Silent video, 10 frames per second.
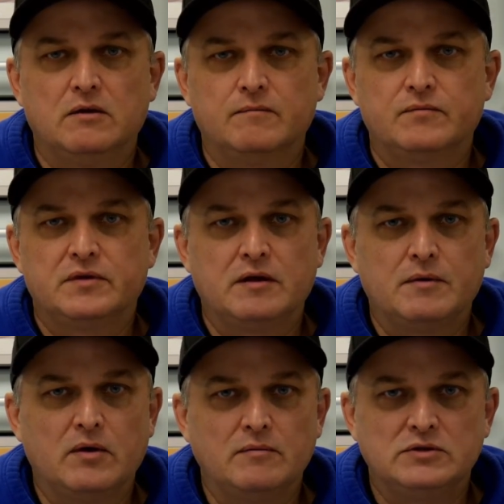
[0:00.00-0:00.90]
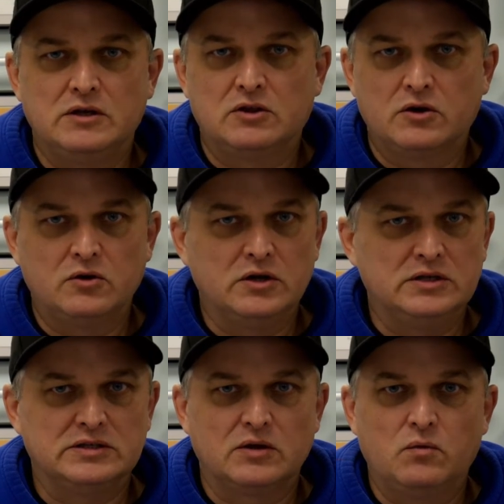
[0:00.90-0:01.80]
Think about
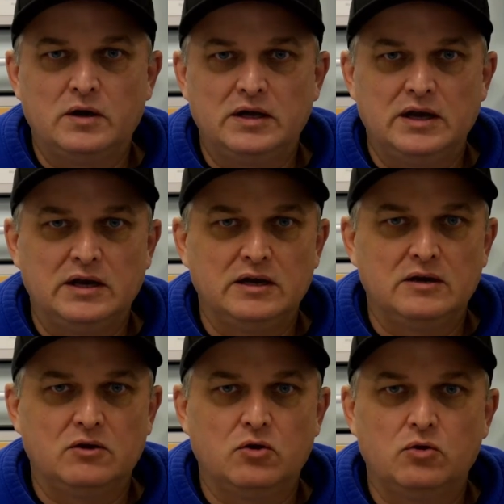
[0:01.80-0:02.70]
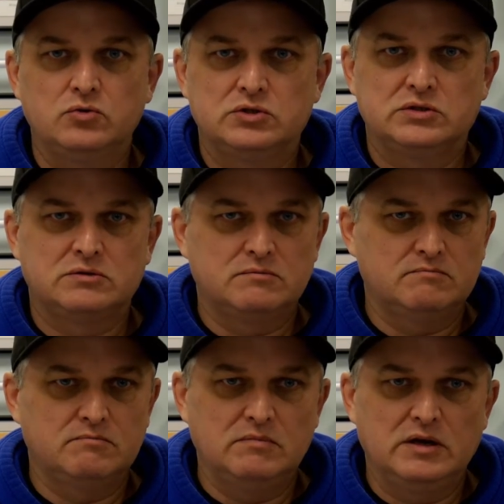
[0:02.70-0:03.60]
MC30s that want to get in close
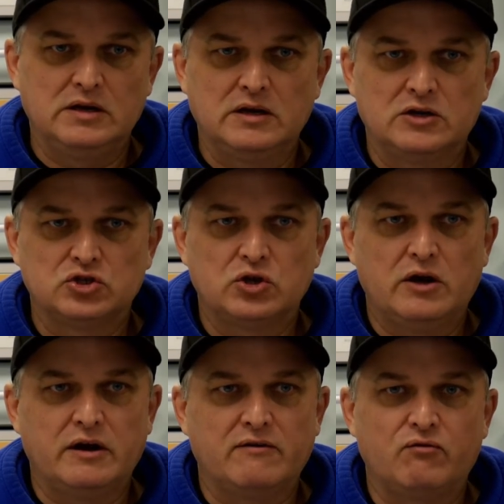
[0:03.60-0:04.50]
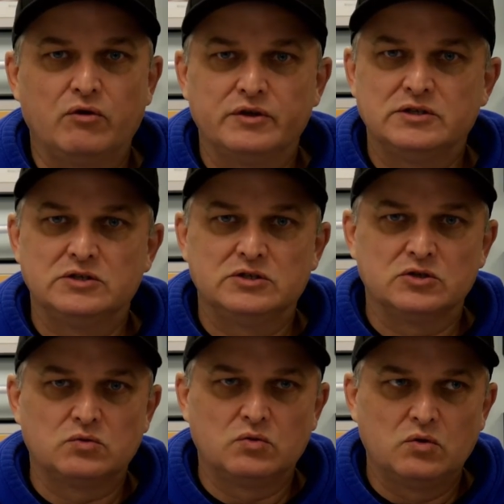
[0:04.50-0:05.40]
and get a shot off. Well, this is just,
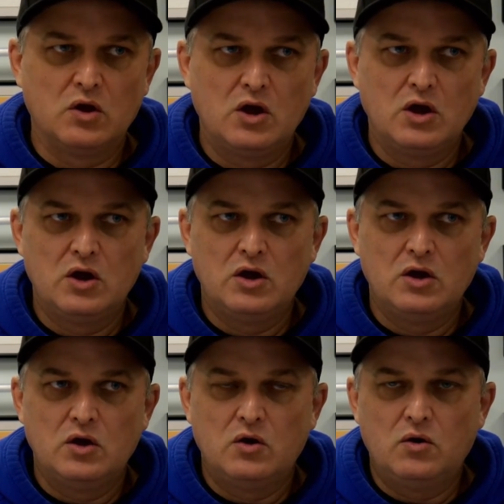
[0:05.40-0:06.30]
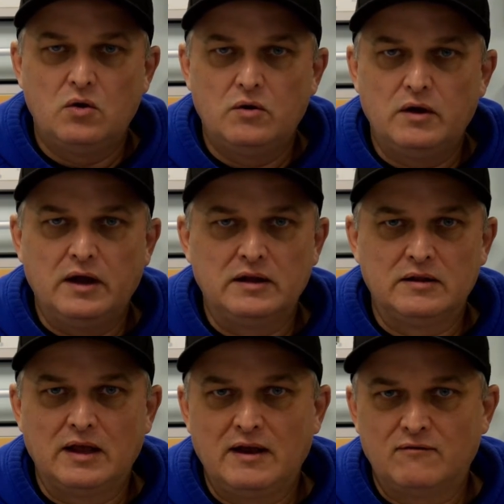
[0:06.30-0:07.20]
and
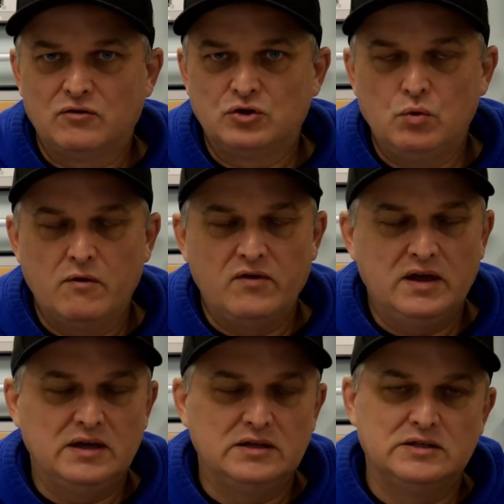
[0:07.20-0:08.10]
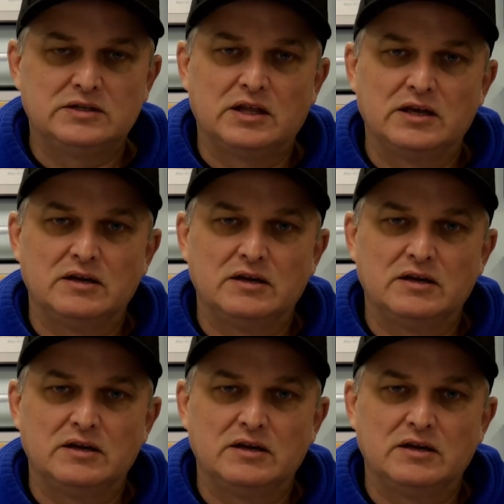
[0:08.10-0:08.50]
they have two evades that